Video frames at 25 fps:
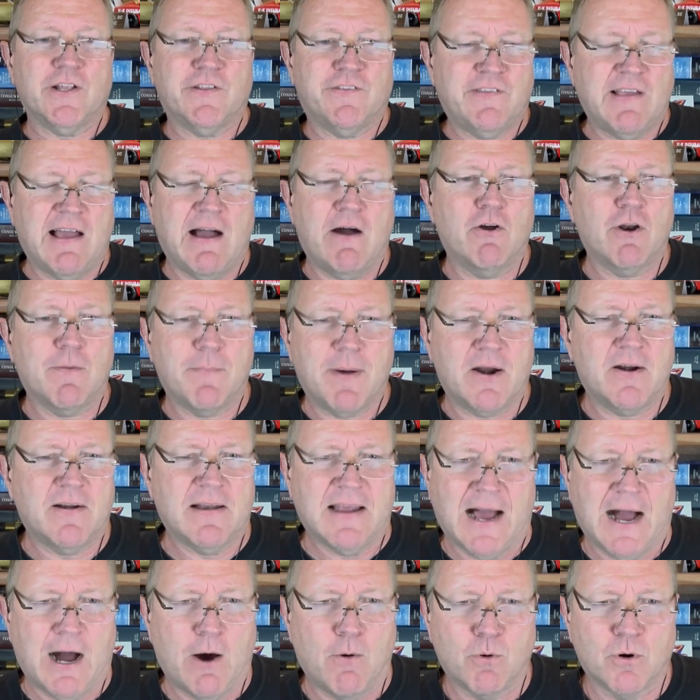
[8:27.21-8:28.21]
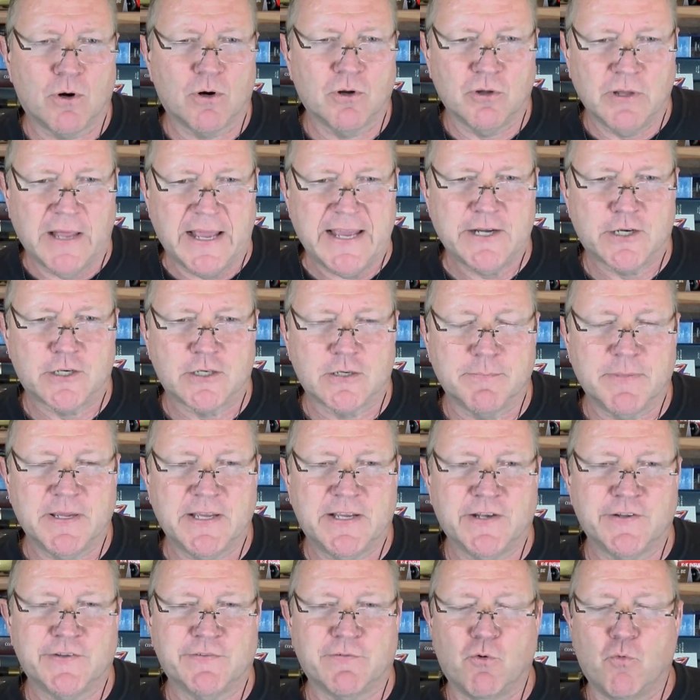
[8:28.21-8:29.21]
it down about an hour later
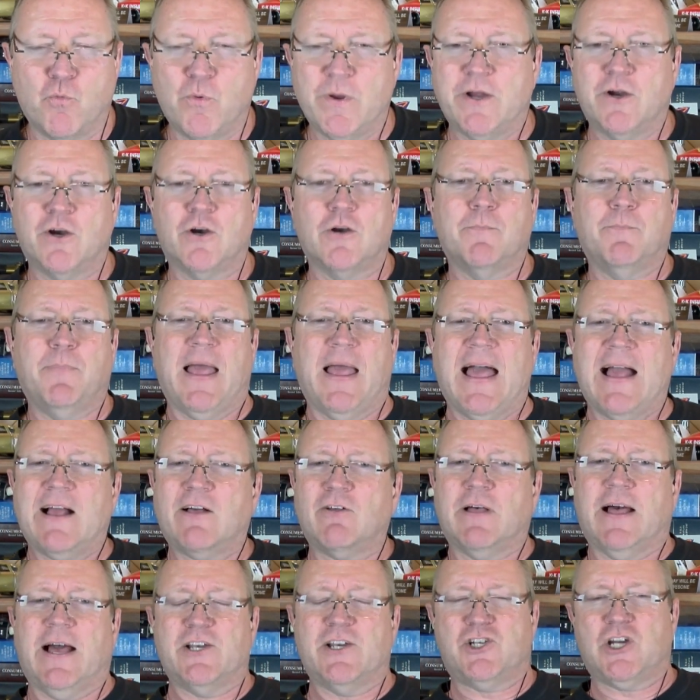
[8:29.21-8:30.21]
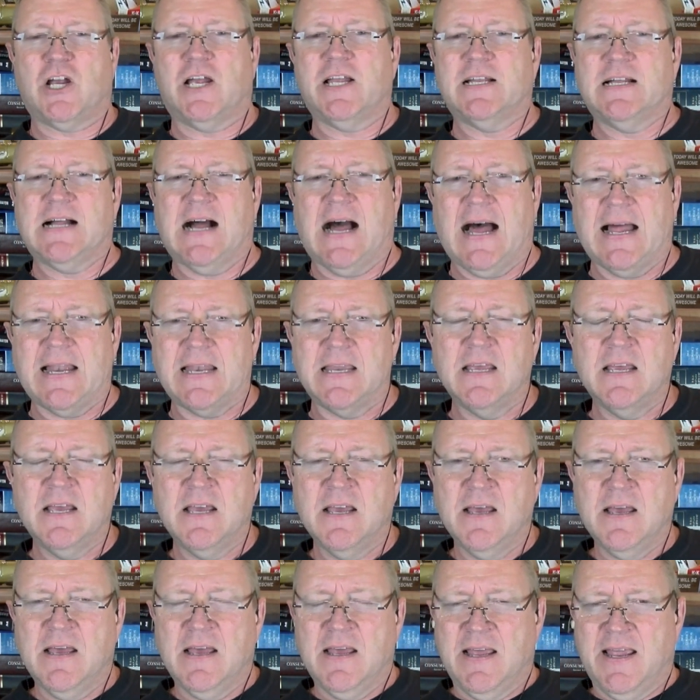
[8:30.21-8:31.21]
because of a weird backlash I got.
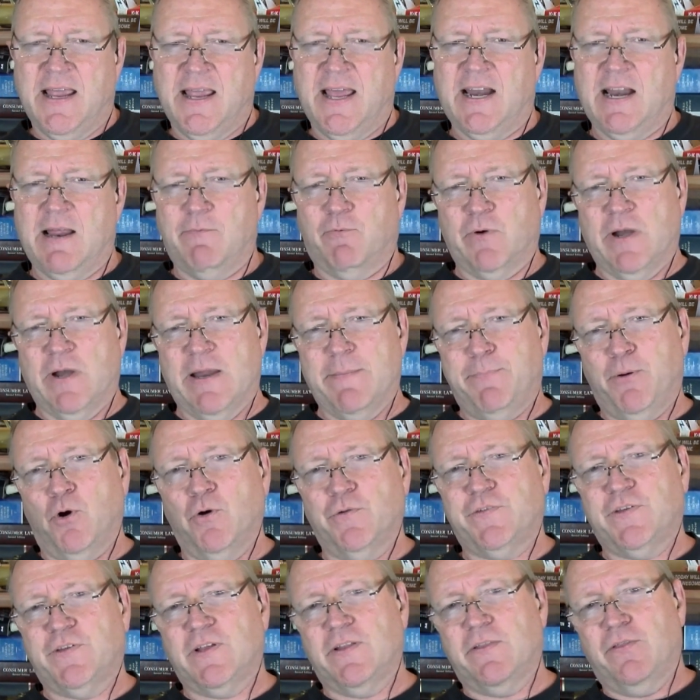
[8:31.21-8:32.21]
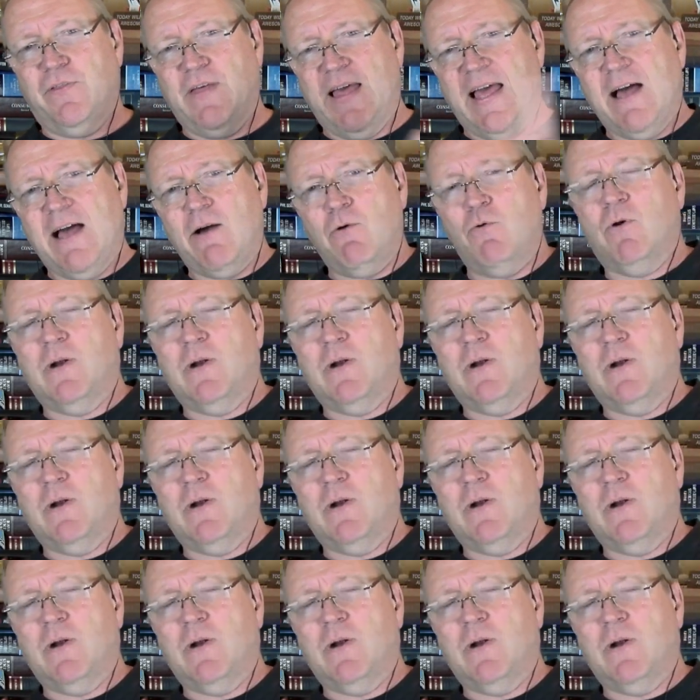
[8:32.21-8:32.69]
And I reposted that